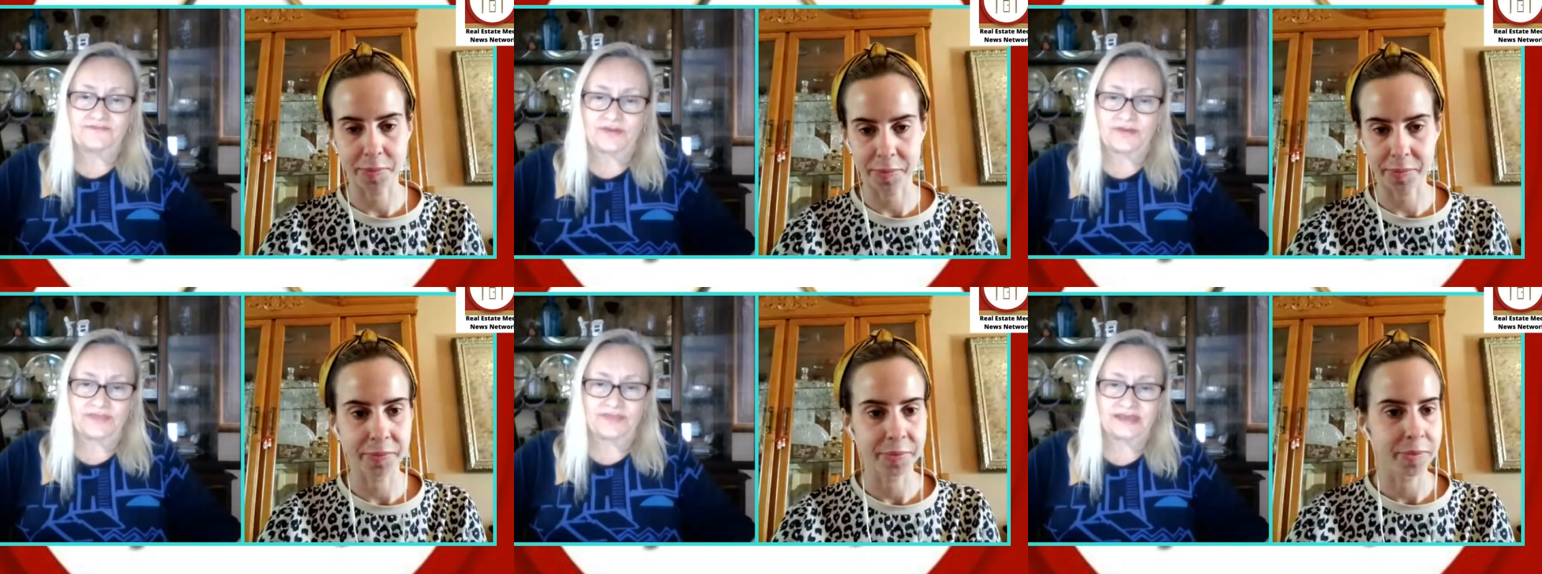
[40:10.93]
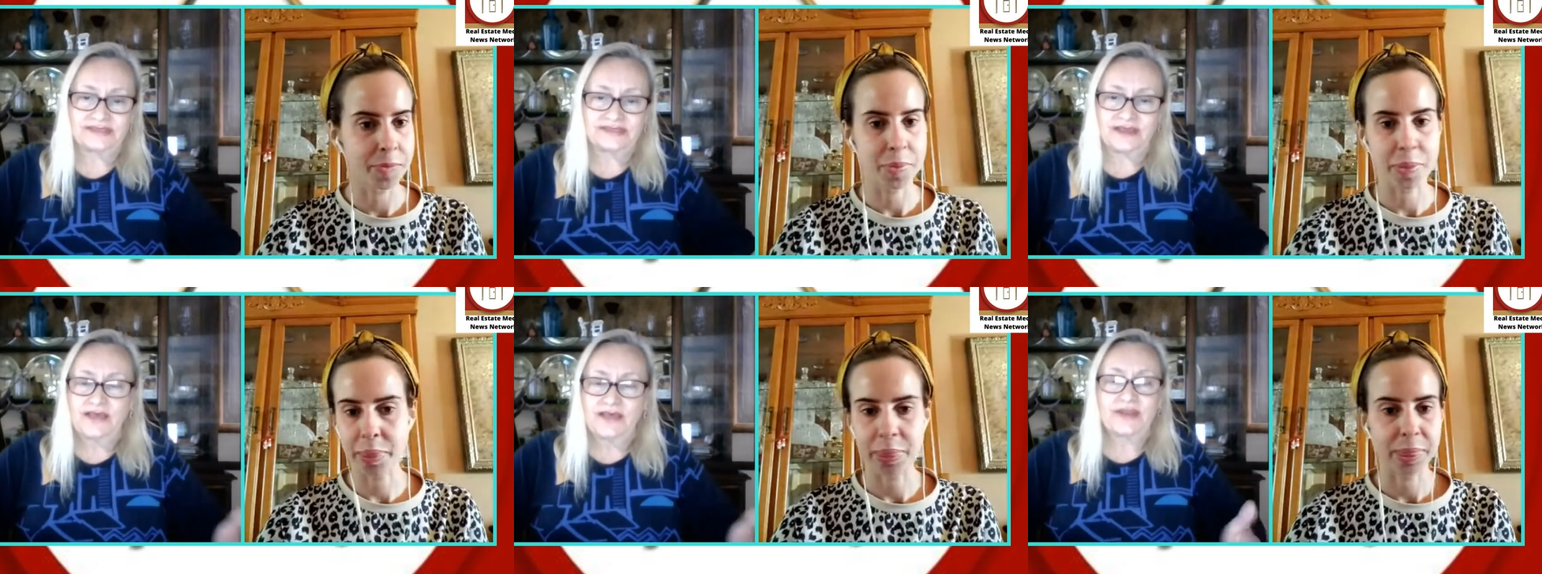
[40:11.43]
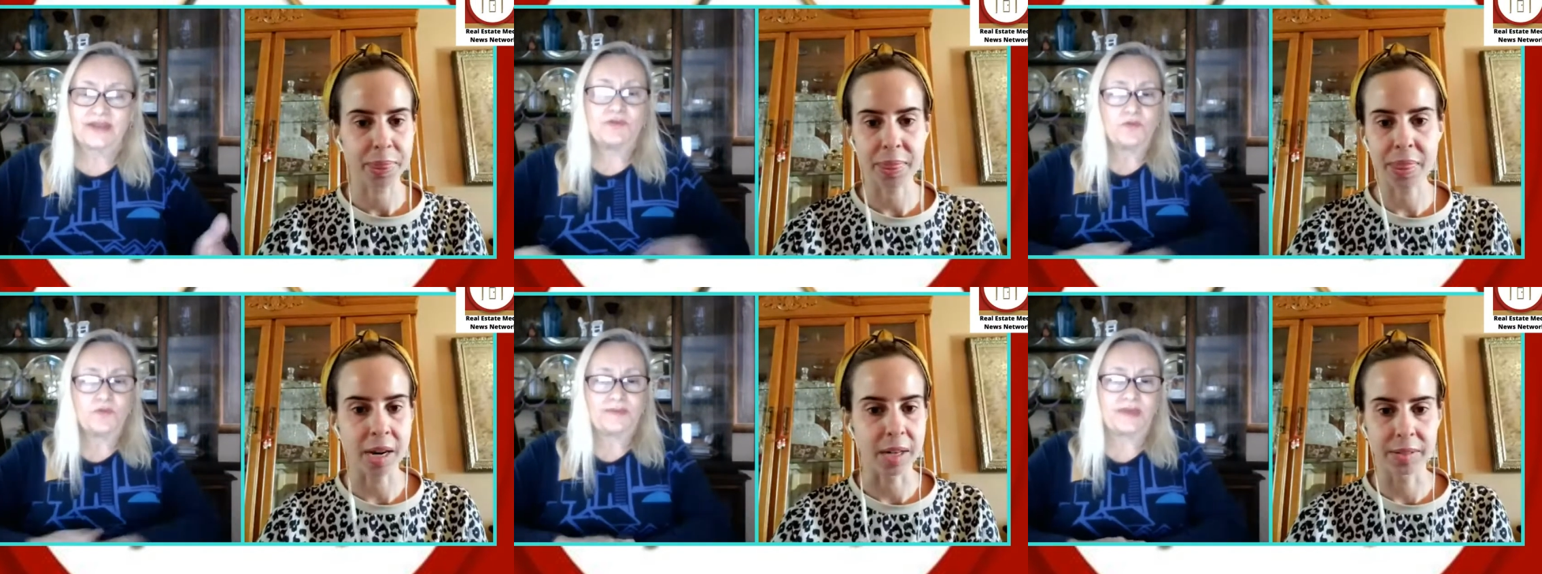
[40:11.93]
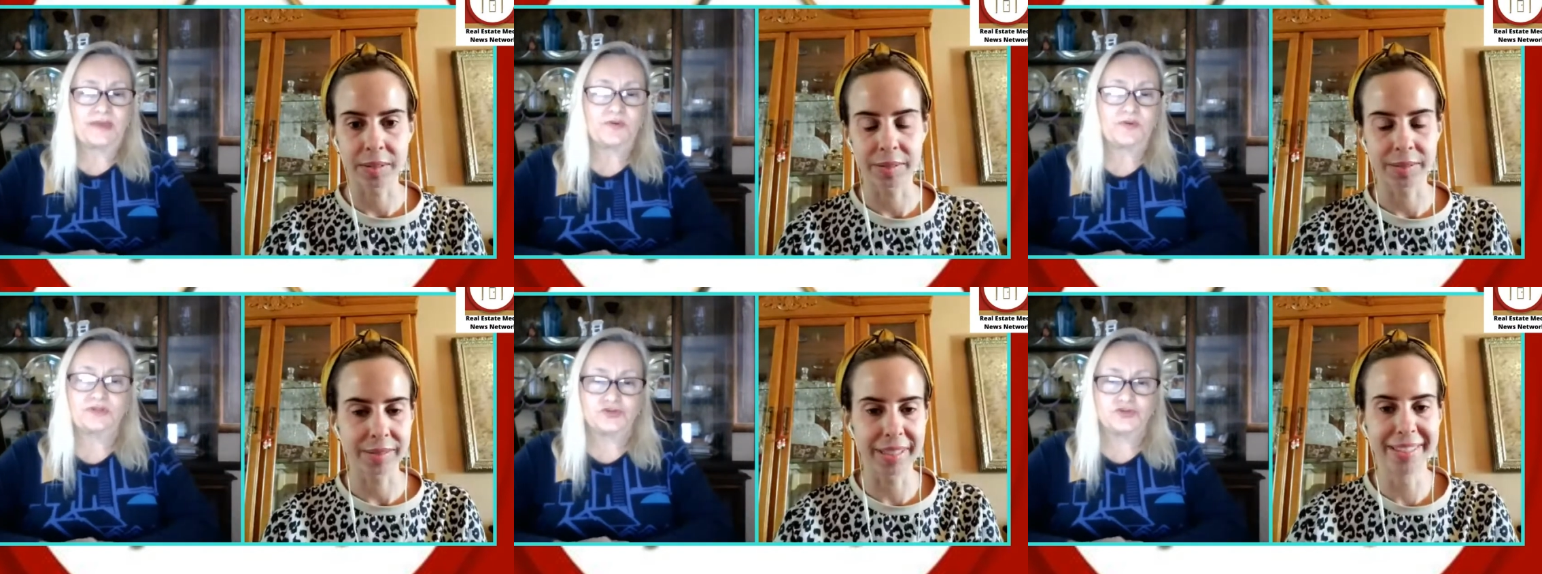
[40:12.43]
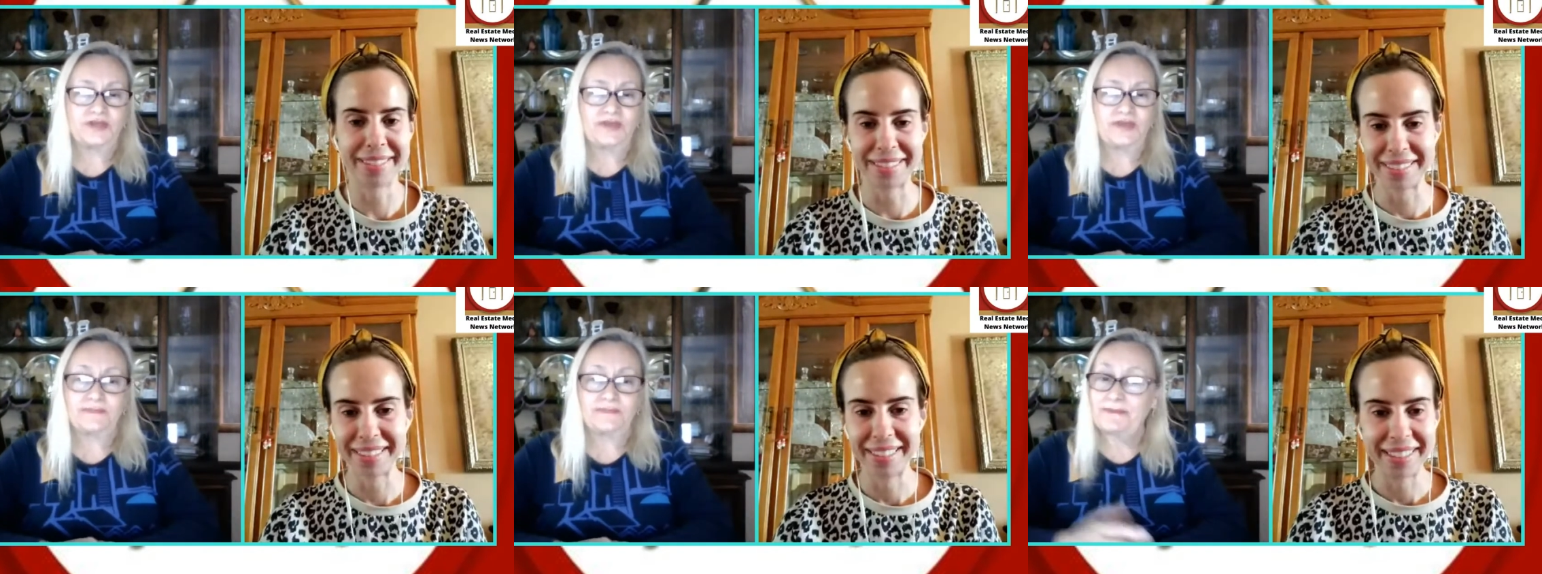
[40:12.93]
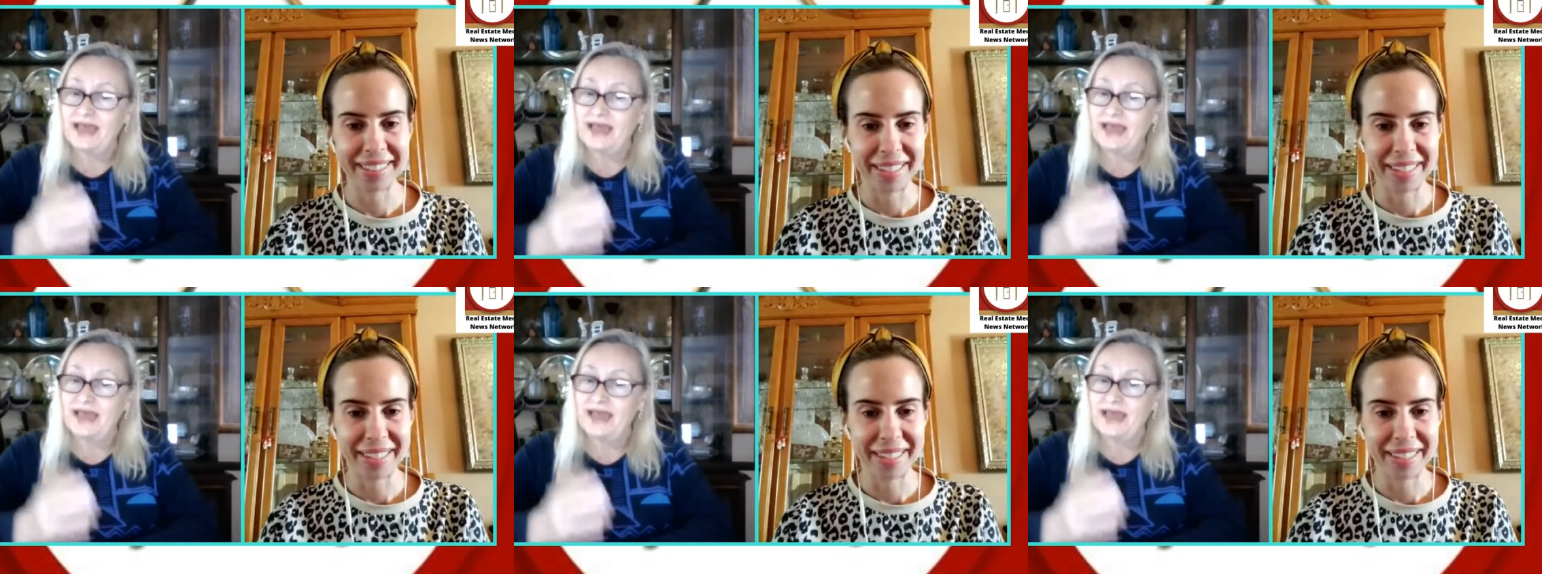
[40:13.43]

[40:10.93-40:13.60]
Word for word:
Speaker 1: from this, but I'm hoping people will join me in my